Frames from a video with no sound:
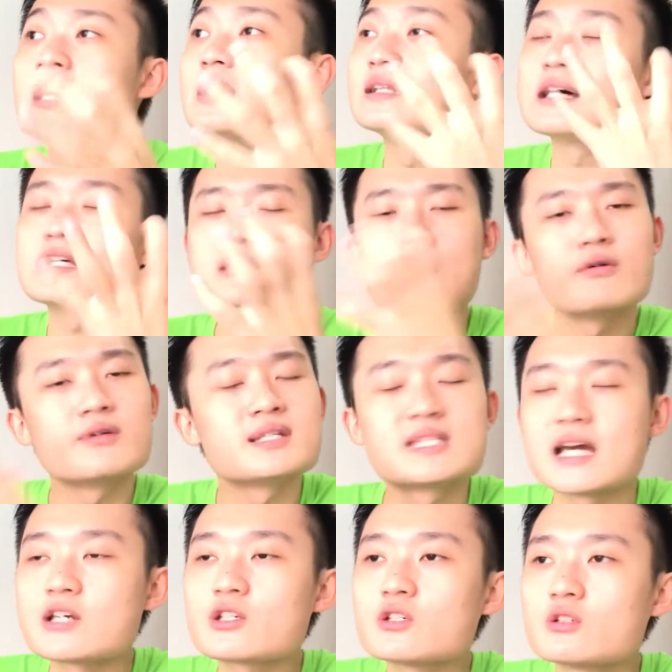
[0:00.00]
That's our
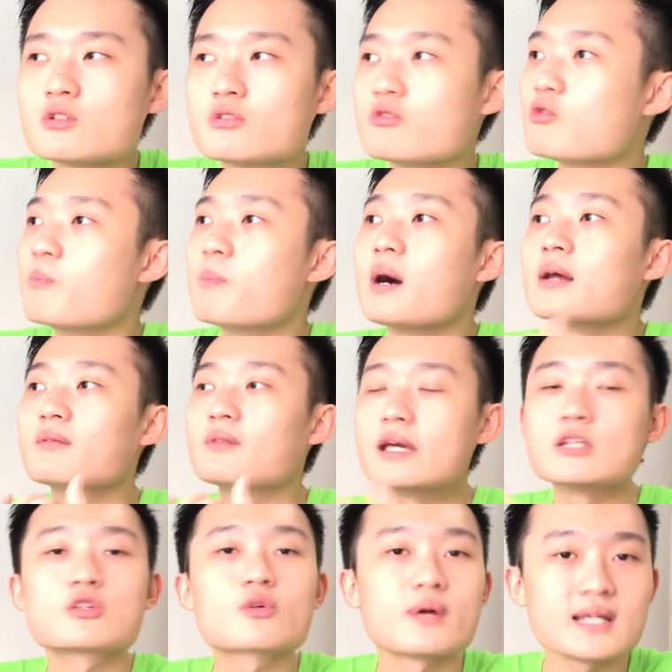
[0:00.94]
intention to do. But
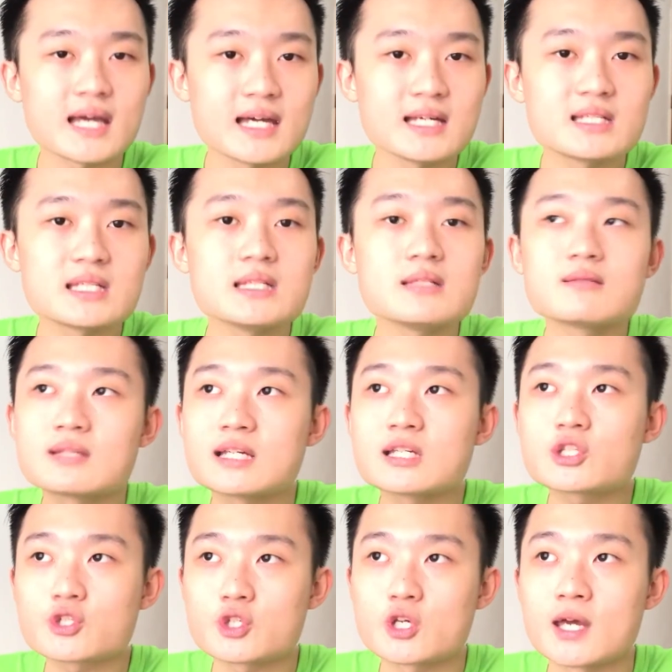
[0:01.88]
in 2018,
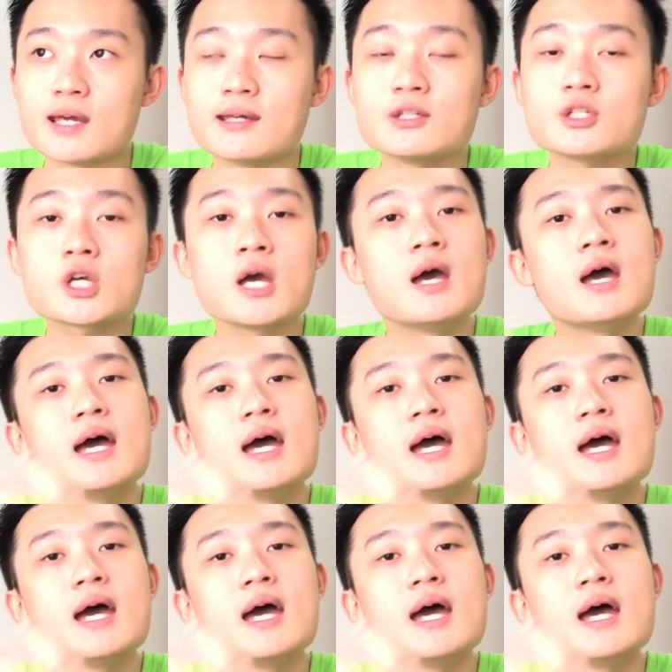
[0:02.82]
things change